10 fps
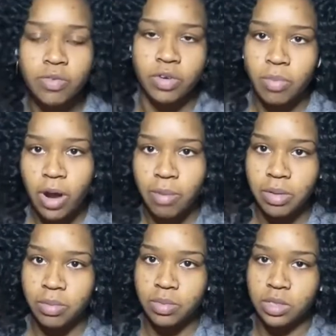
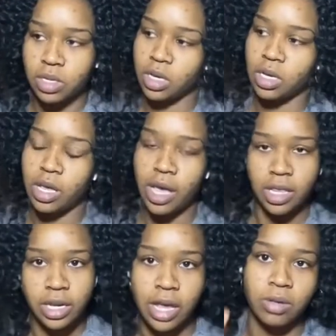apartments in it. It
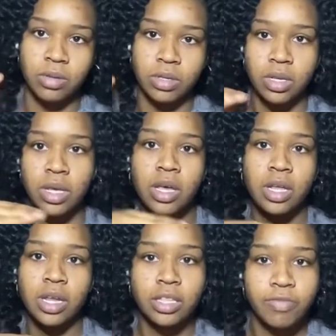had down
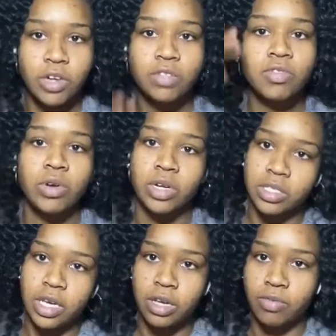like the first floor and the
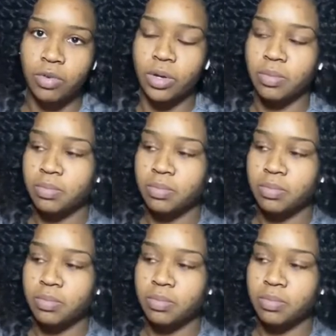second floor.